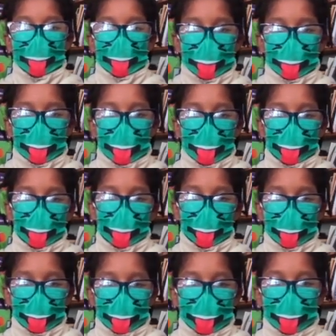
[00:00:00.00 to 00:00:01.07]
They bring
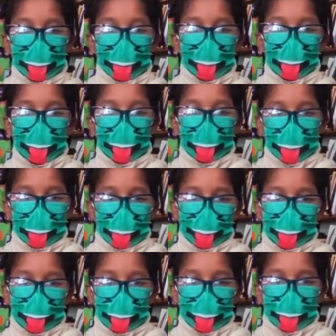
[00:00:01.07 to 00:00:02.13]
in the best in
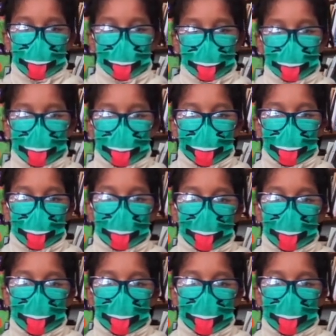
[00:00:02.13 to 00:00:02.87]
me and you.